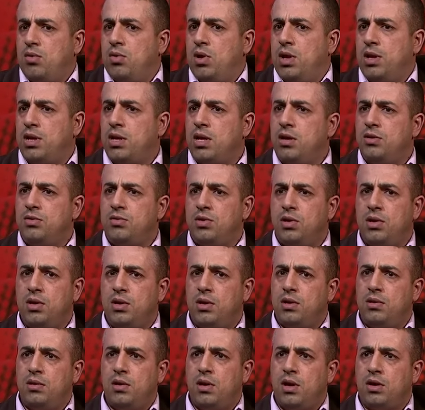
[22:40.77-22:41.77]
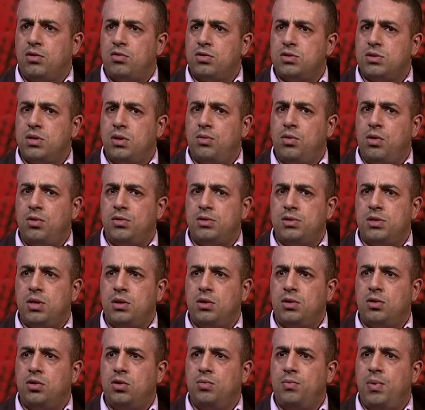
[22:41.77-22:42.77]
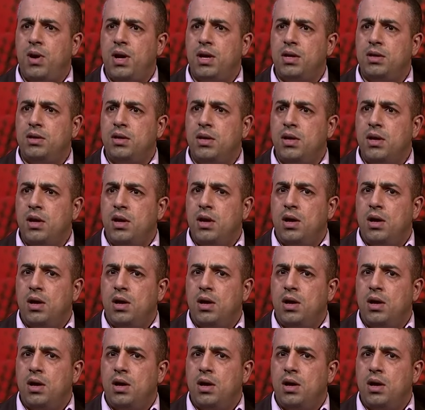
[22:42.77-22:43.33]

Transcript: only country across the world still occupied.